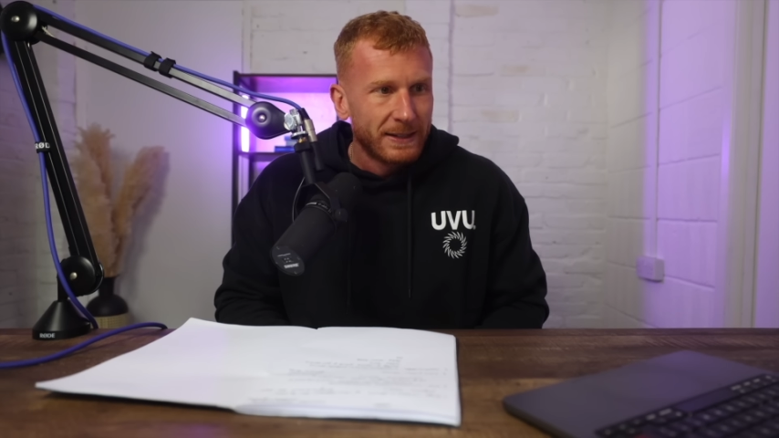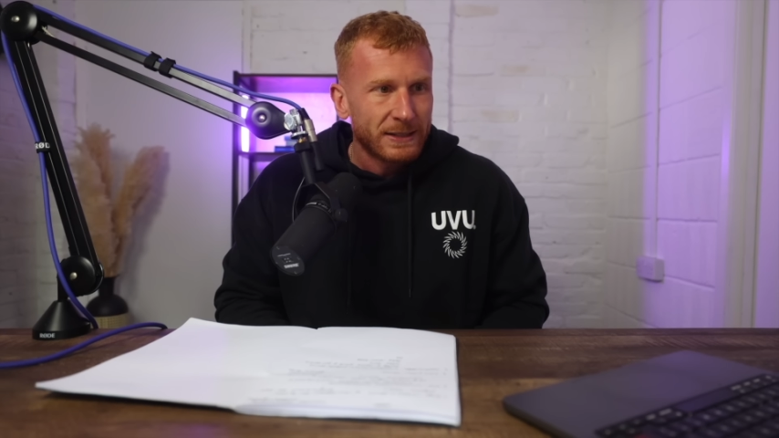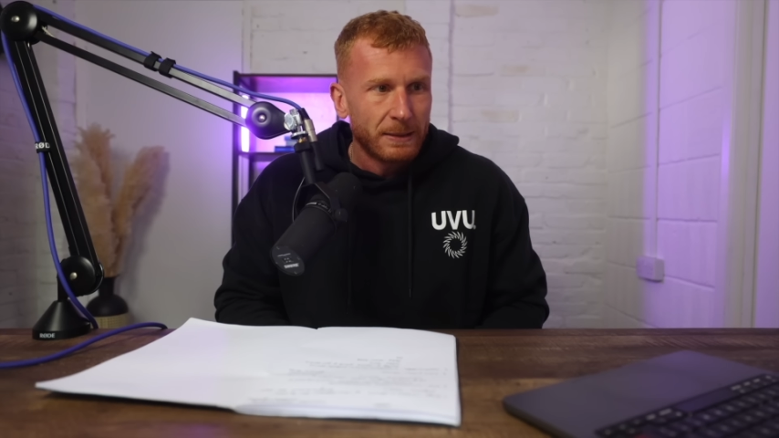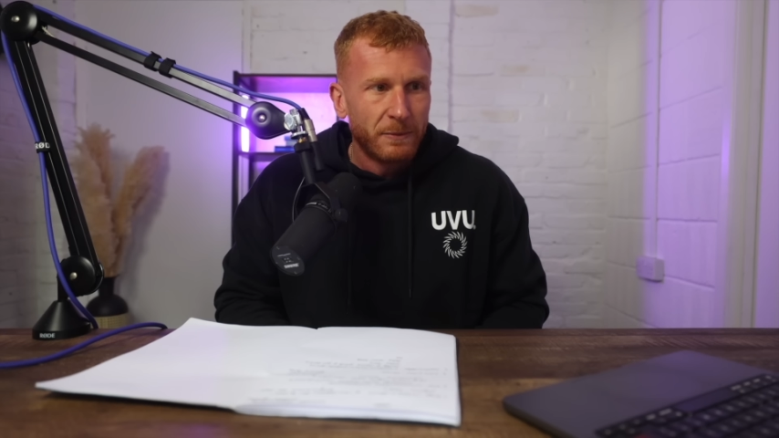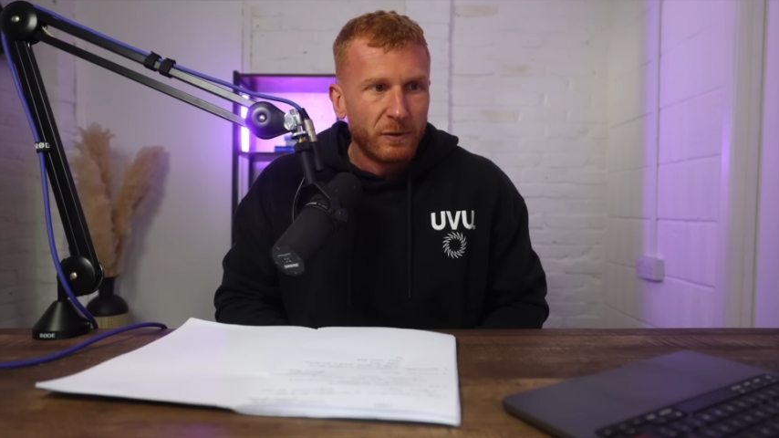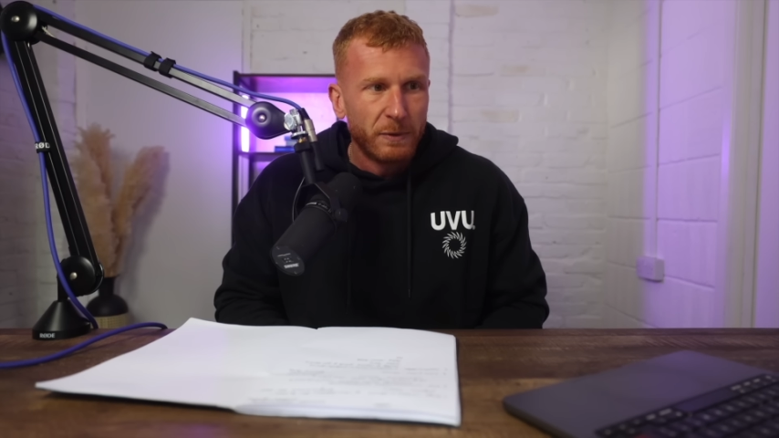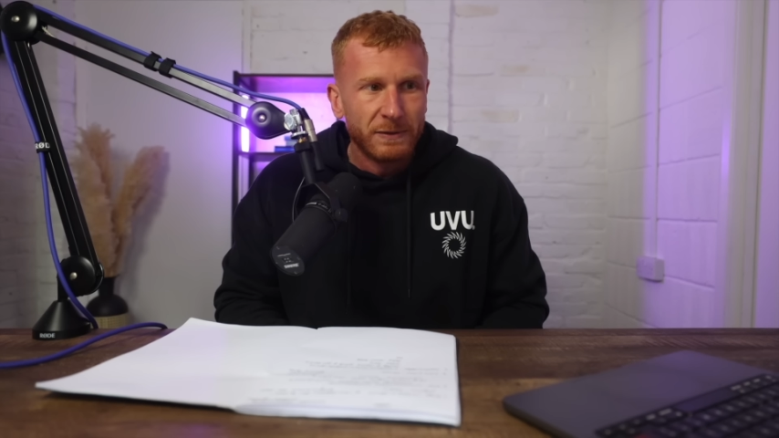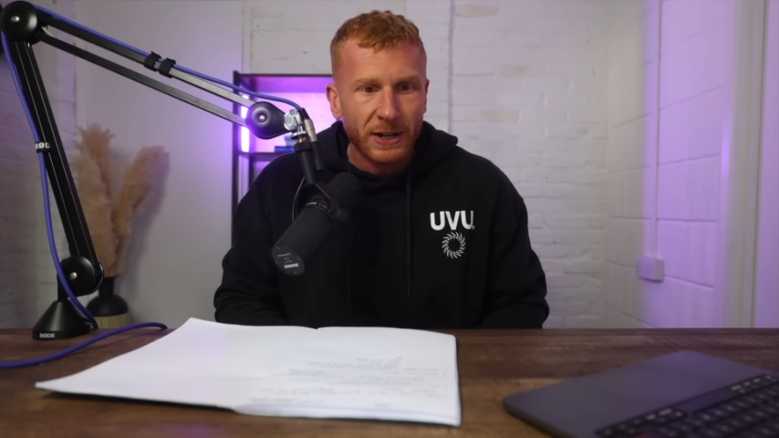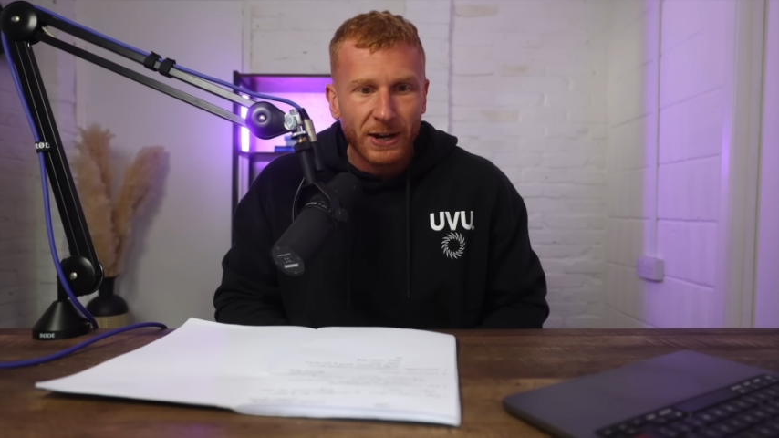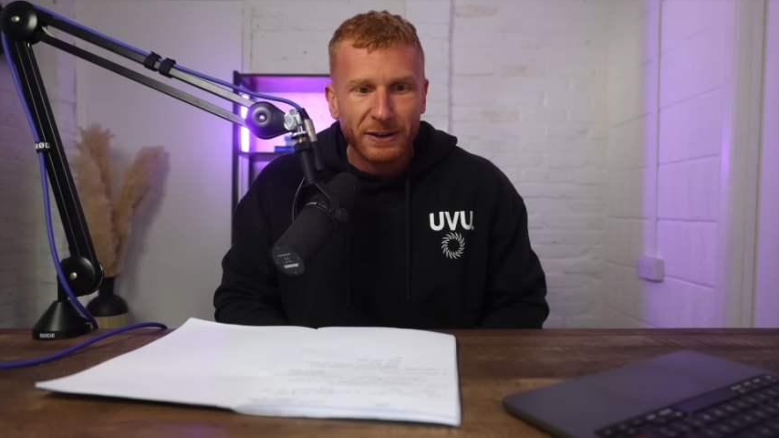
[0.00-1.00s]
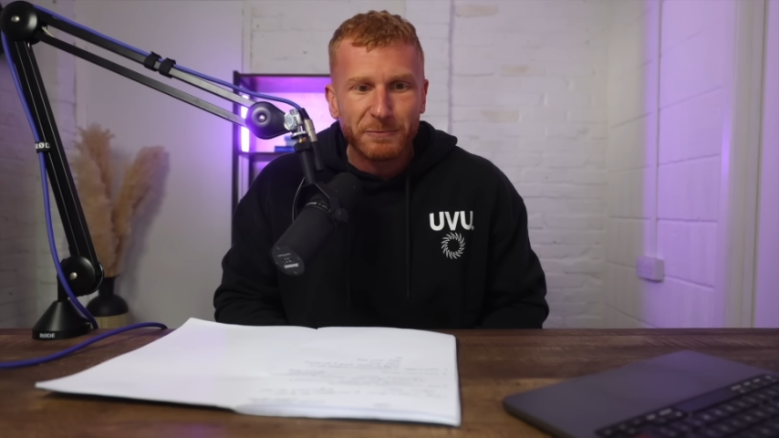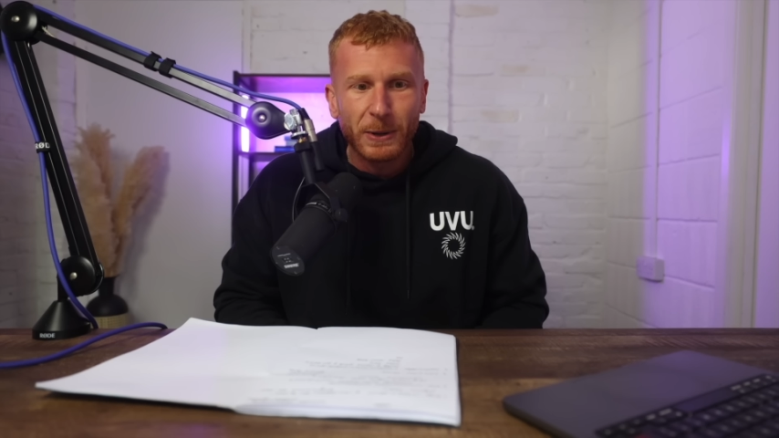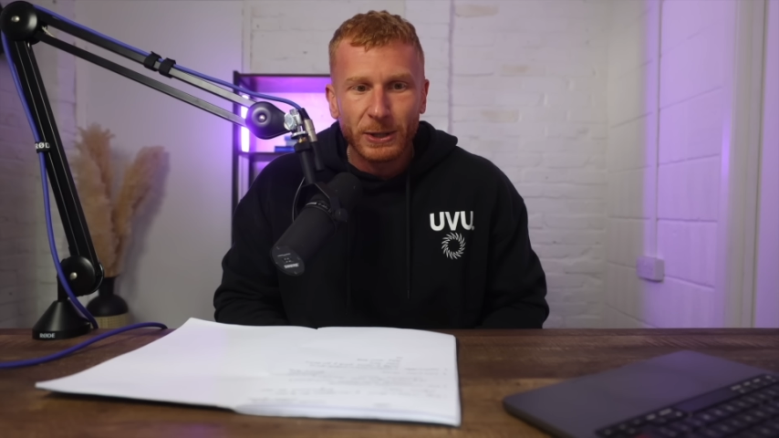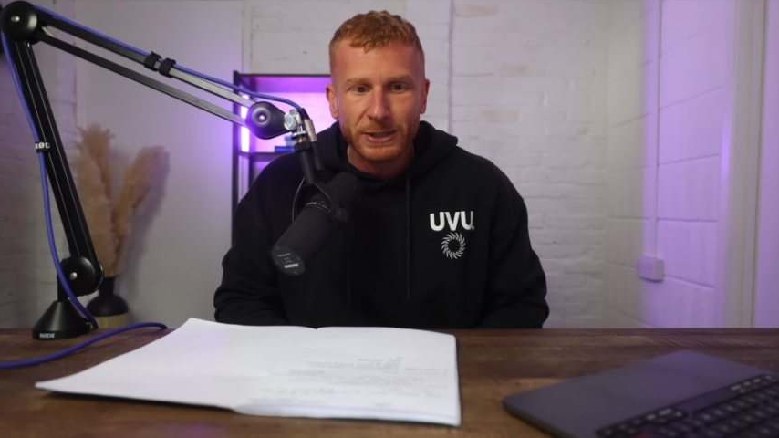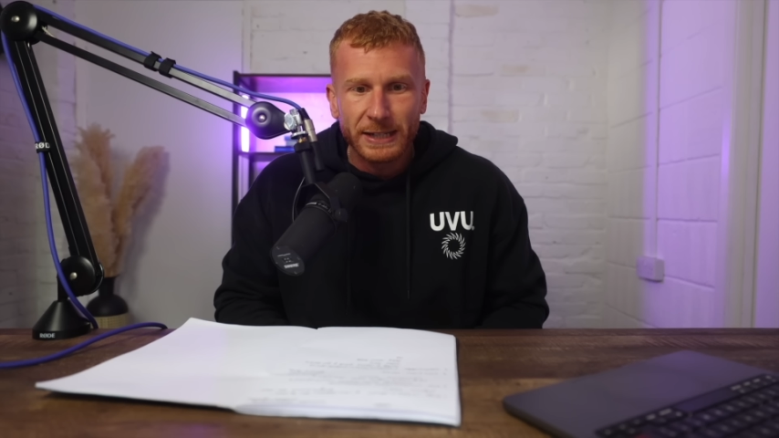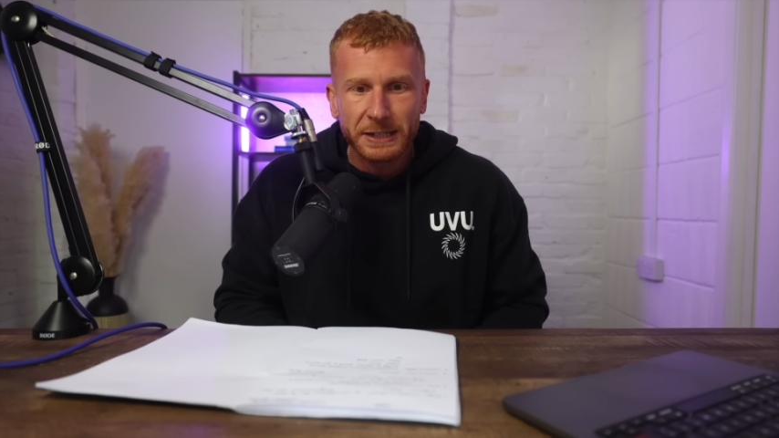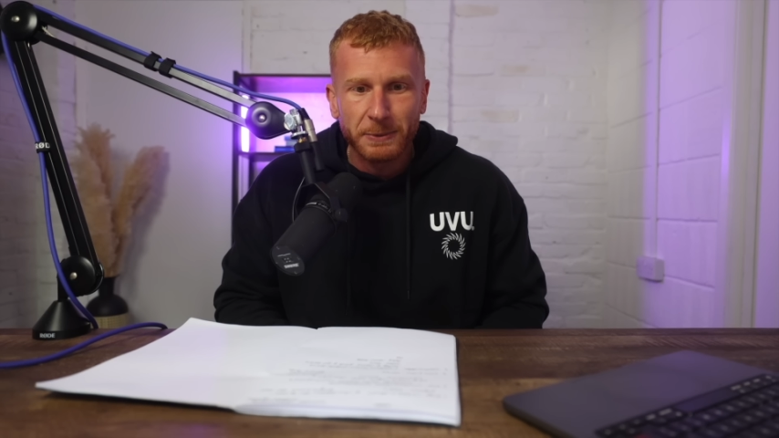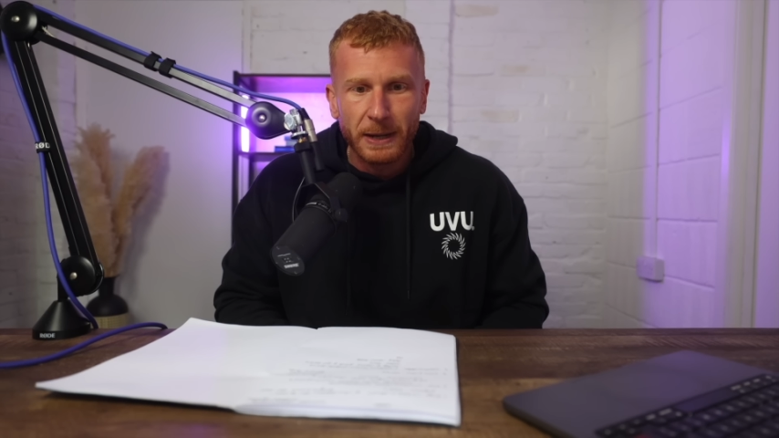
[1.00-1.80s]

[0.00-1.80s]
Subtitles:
some form of line of politics